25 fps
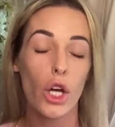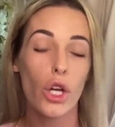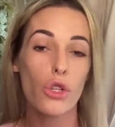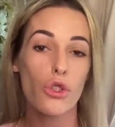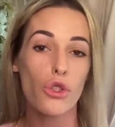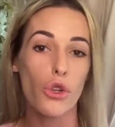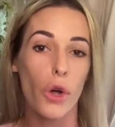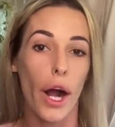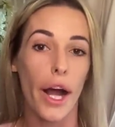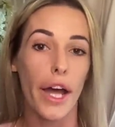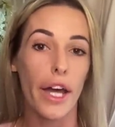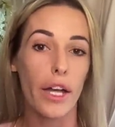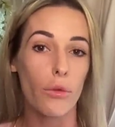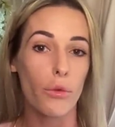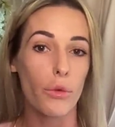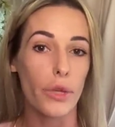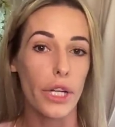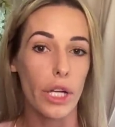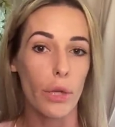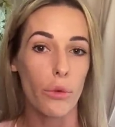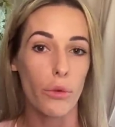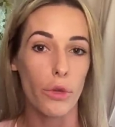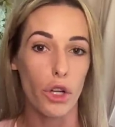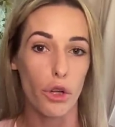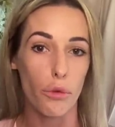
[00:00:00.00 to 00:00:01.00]
try and
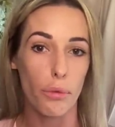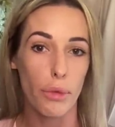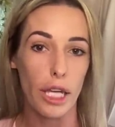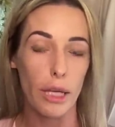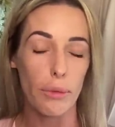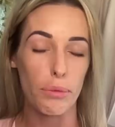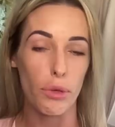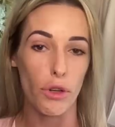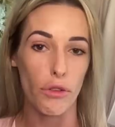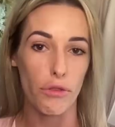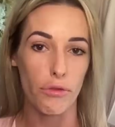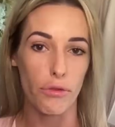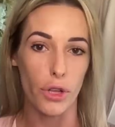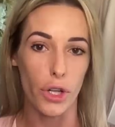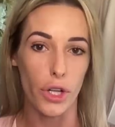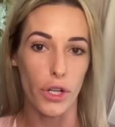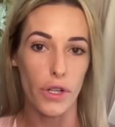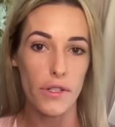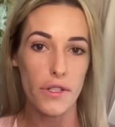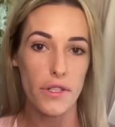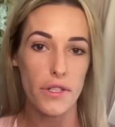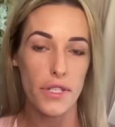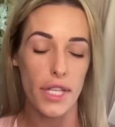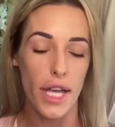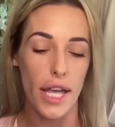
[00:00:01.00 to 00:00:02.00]
read real people
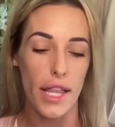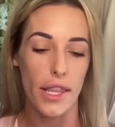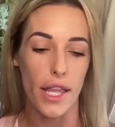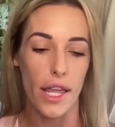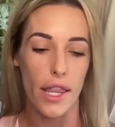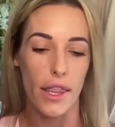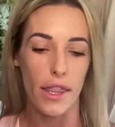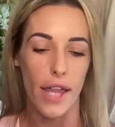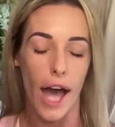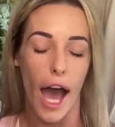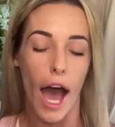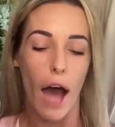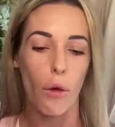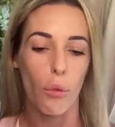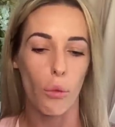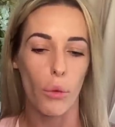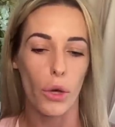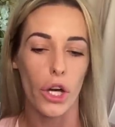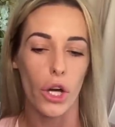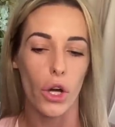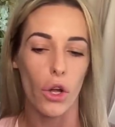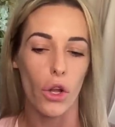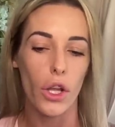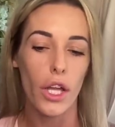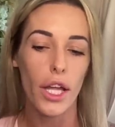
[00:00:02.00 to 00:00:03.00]
first, and then that
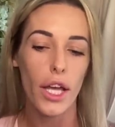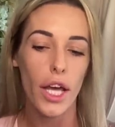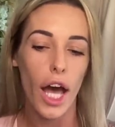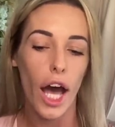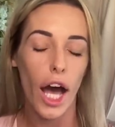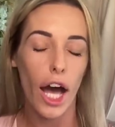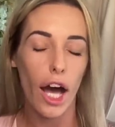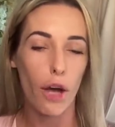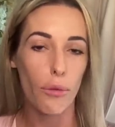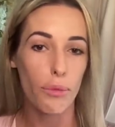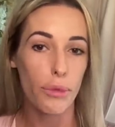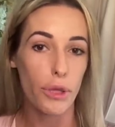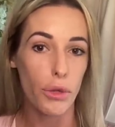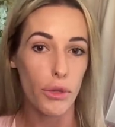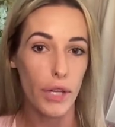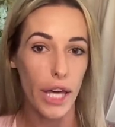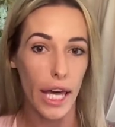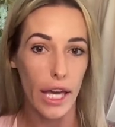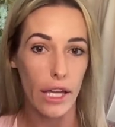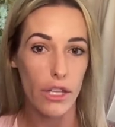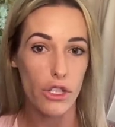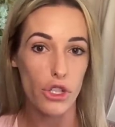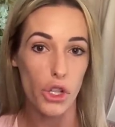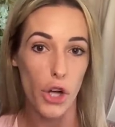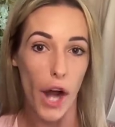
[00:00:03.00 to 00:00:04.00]
will help you
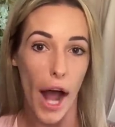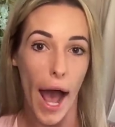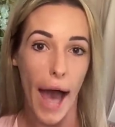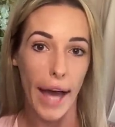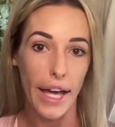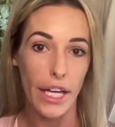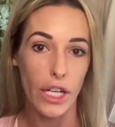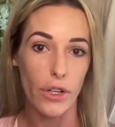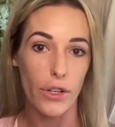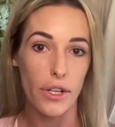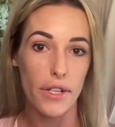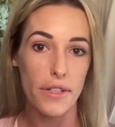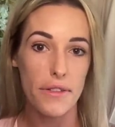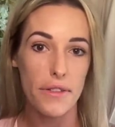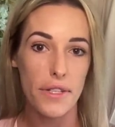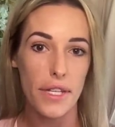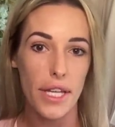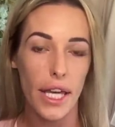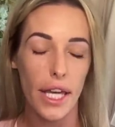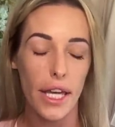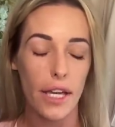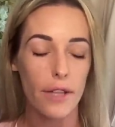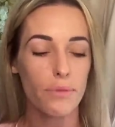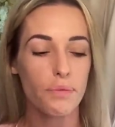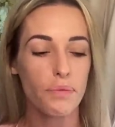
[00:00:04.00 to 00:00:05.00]
gauge your
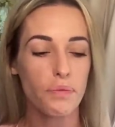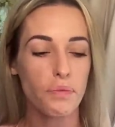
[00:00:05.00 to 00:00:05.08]
accuracy